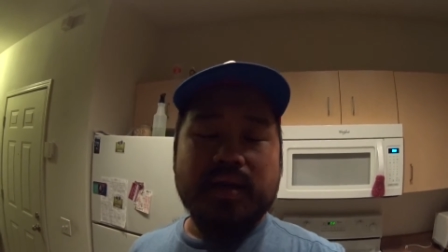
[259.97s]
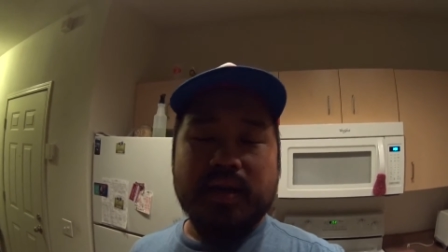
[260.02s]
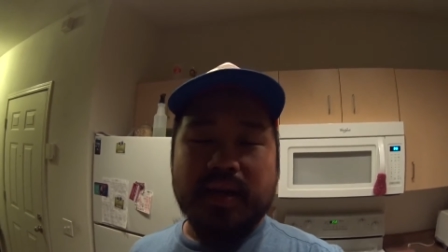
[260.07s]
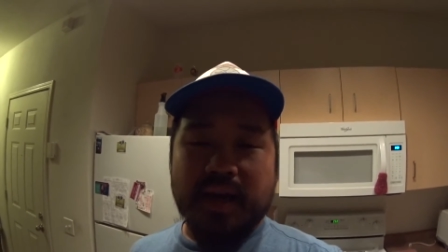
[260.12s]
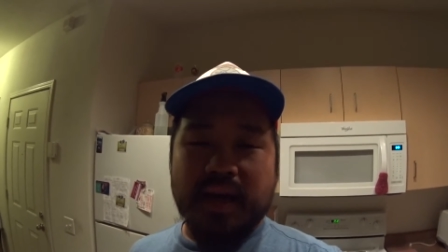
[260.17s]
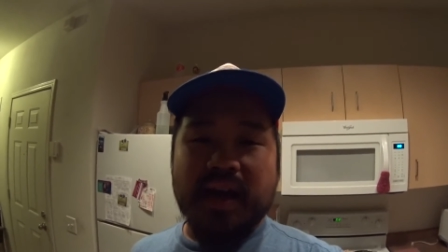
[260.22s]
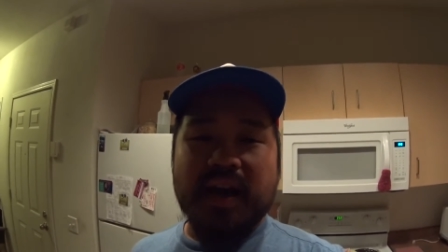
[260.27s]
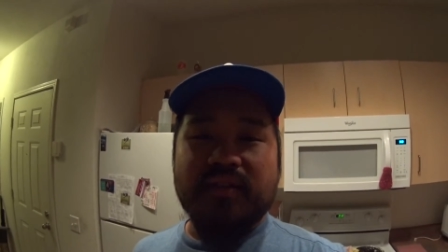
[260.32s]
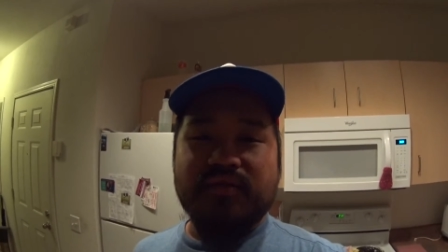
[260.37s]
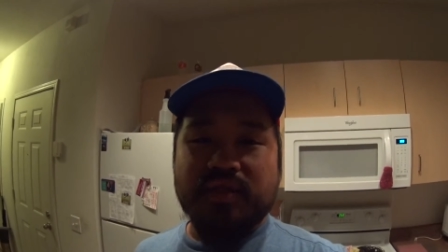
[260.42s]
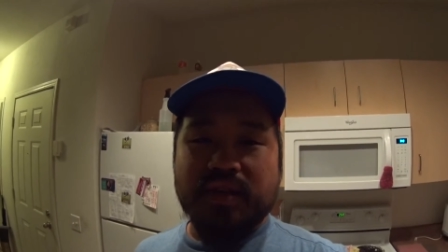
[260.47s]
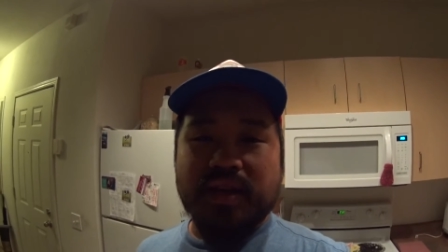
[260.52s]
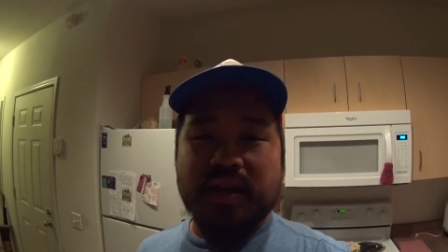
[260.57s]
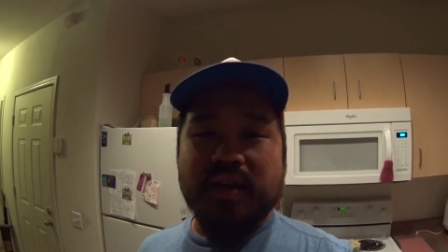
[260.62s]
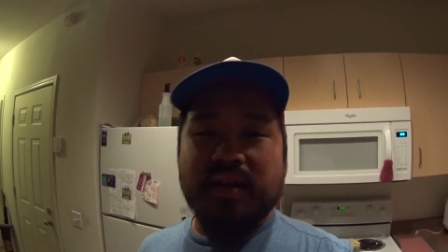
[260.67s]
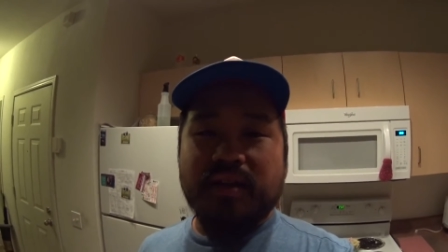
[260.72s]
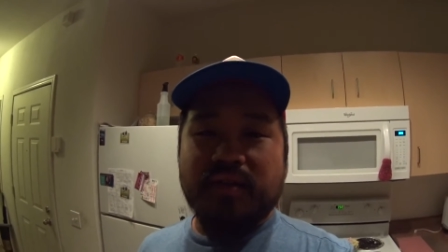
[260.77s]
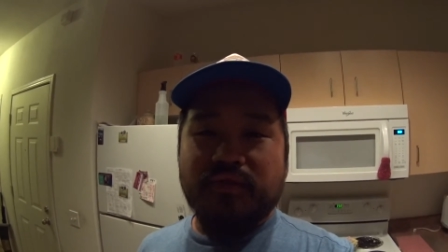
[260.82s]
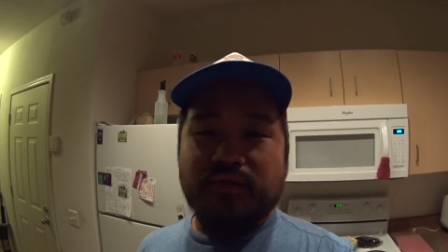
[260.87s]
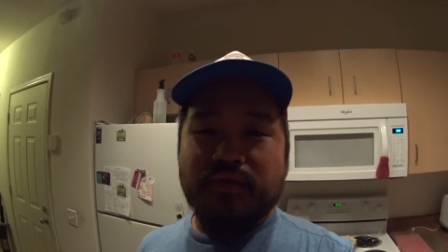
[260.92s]
I have to
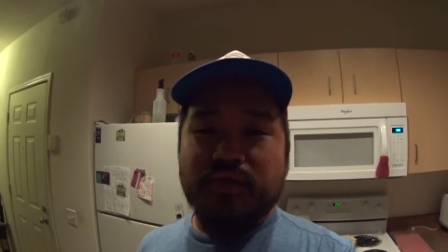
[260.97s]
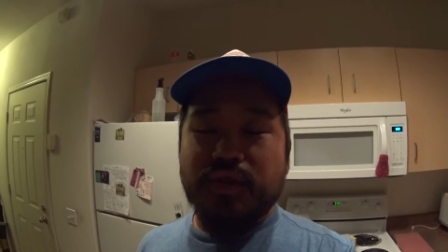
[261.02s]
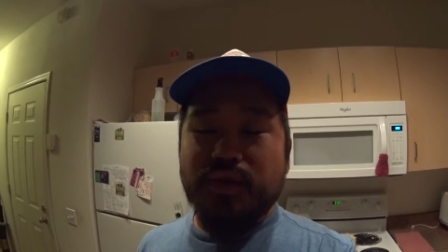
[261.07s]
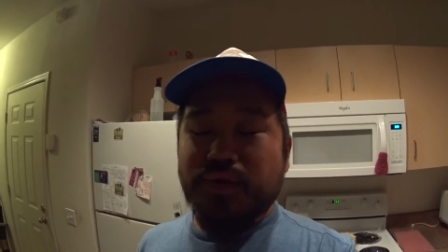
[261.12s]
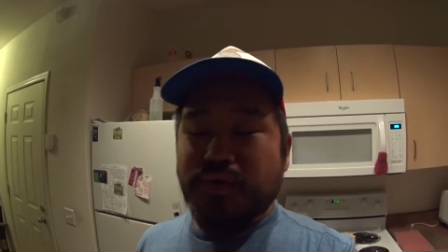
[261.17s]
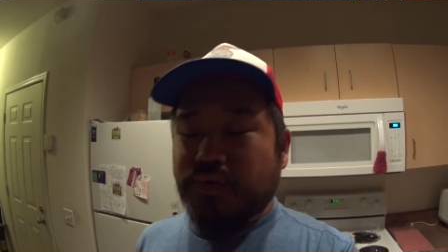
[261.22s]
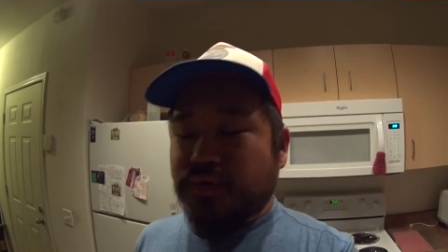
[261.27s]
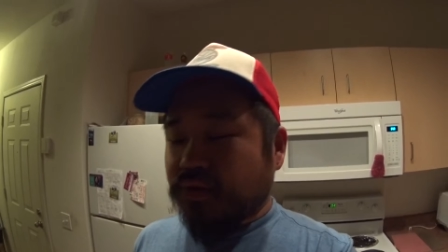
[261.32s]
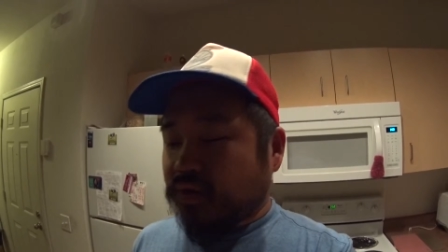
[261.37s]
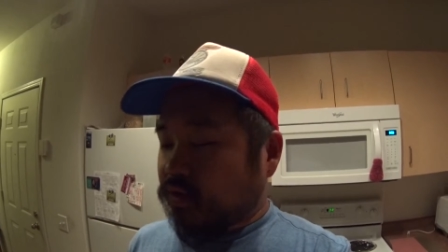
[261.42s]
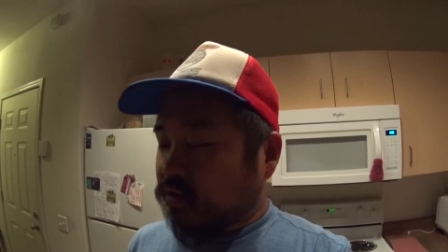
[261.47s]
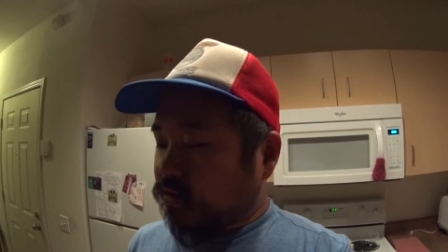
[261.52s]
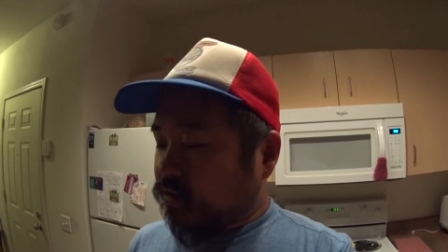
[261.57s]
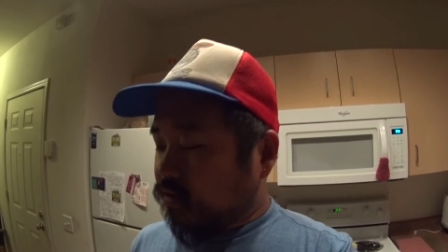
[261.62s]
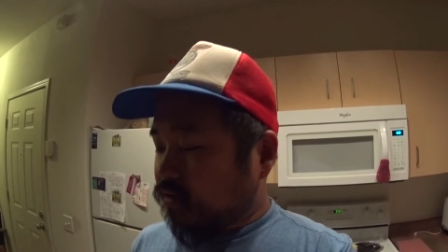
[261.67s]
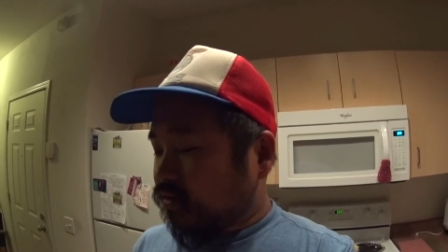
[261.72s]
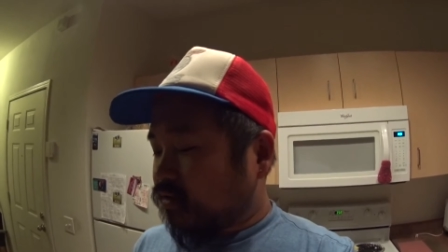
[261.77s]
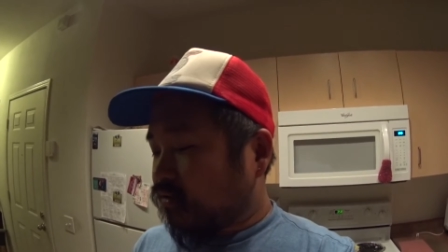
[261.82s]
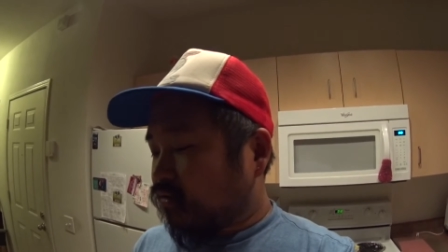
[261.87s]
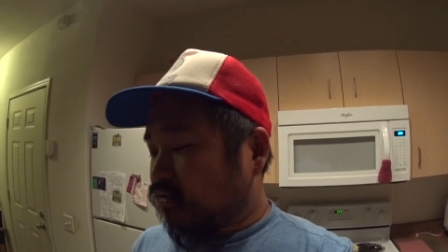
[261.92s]
get a few
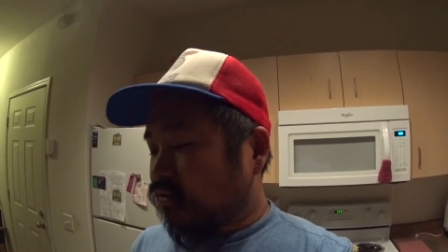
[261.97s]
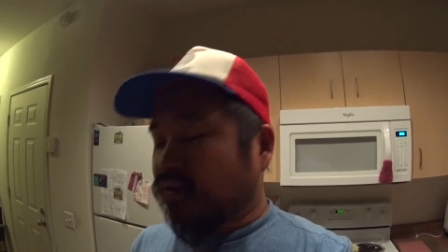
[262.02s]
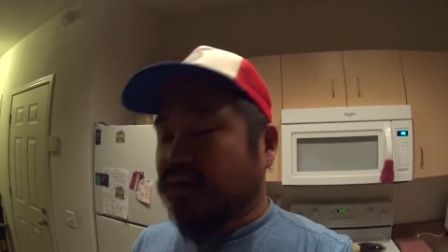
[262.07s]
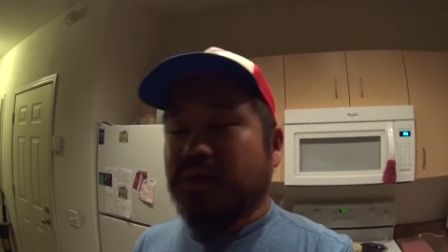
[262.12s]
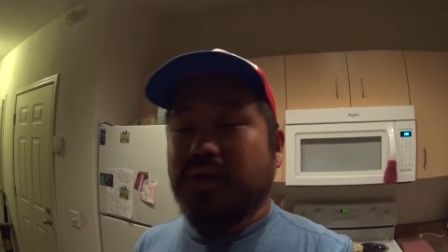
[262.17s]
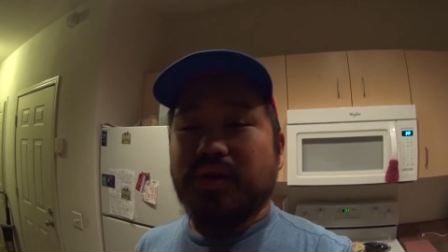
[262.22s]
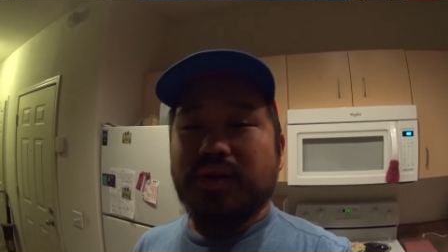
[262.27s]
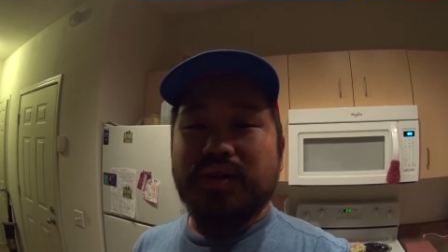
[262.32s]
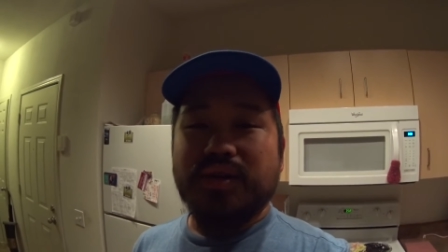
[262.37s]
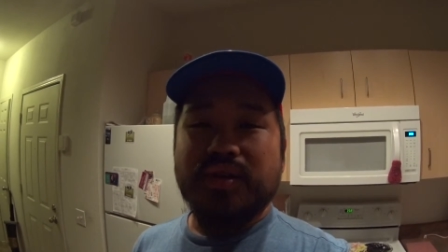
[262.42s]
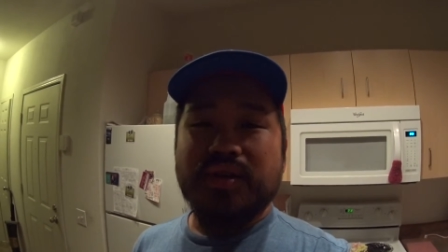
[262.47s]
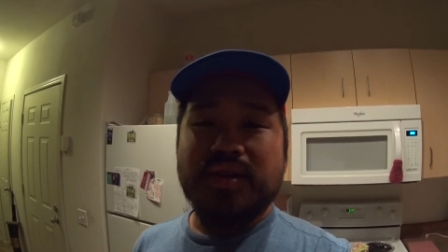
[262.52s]
for